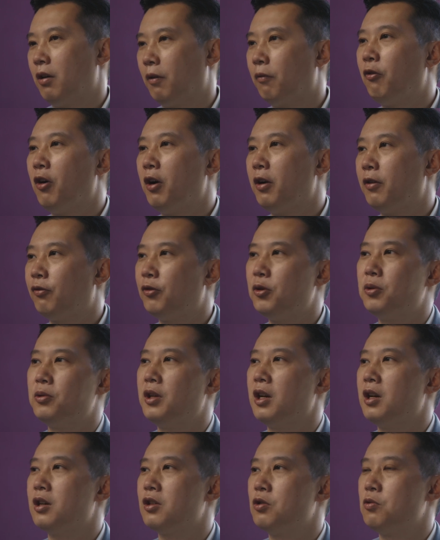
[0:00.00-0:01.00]
are very few
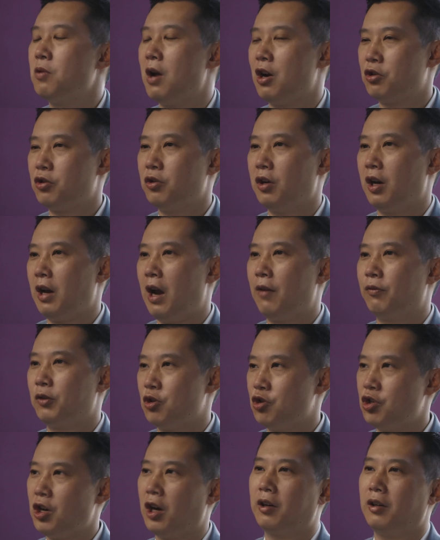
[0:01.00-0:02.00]
things you actually have to
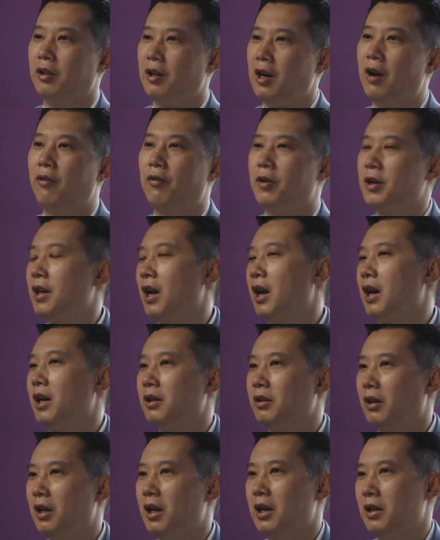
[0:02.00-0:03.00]
check every day.
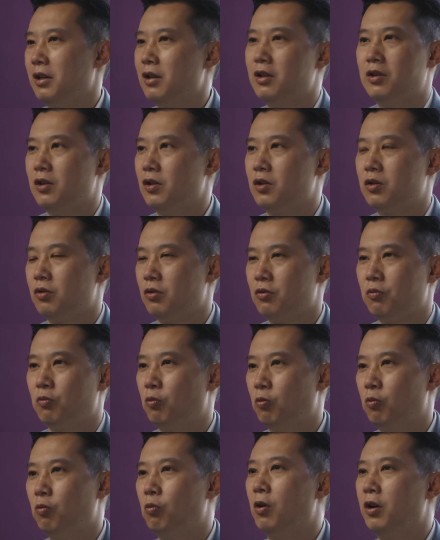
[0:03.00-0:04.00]
And this is
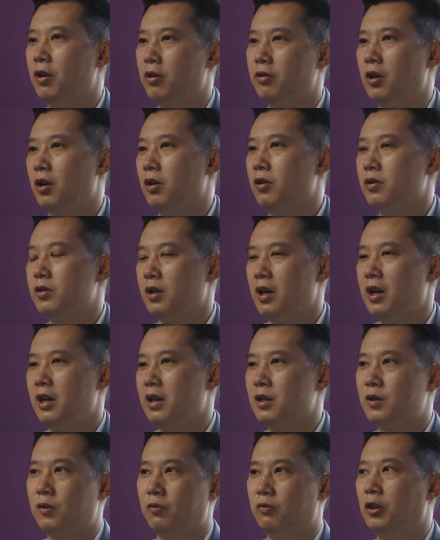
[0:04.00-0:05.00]
one of those. And
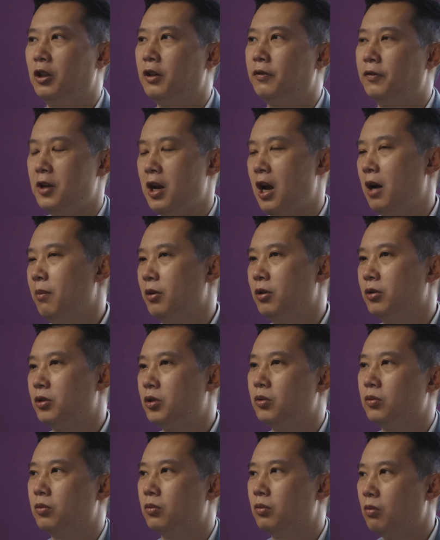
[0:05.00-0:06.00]
it's really phenomenal
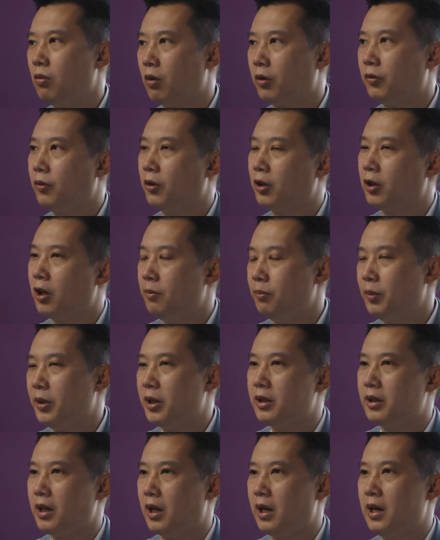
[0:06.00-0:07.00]
to work for a
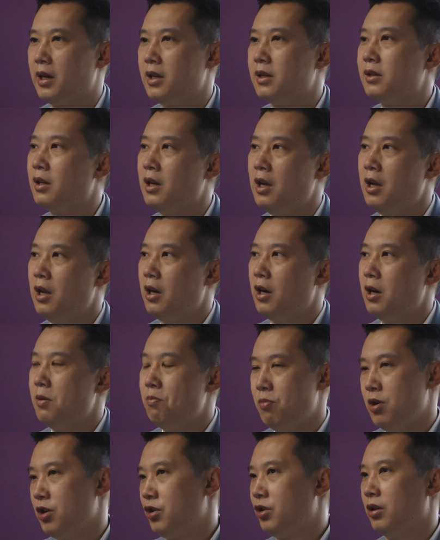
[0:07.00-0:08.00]
company that has a
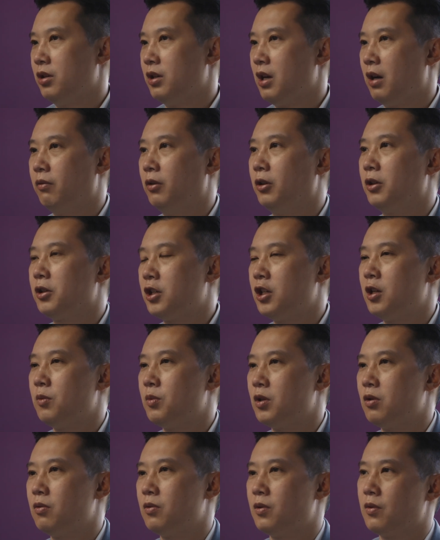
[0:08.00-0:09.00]
mission that really
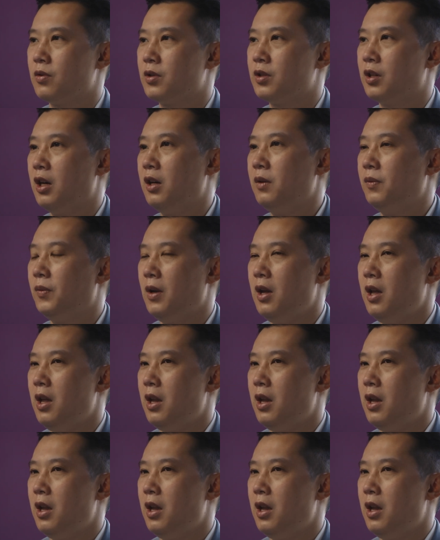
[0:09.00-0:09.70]
keeps users safe.